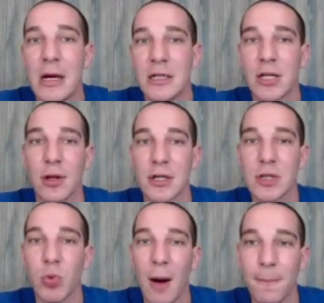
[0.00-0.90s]
So there's
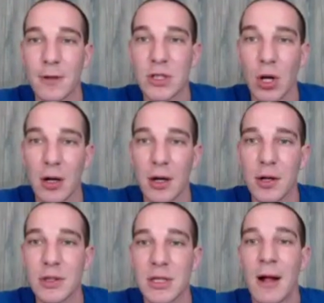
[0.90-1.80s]
Swamp of
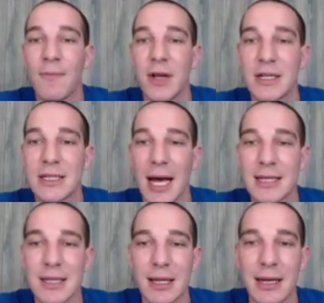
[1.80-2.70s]
Sorrows, there's
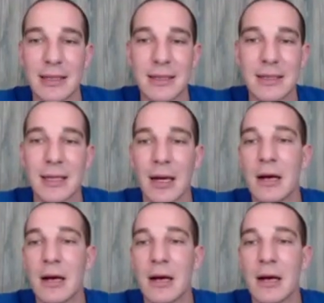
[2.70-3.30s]
Desolace,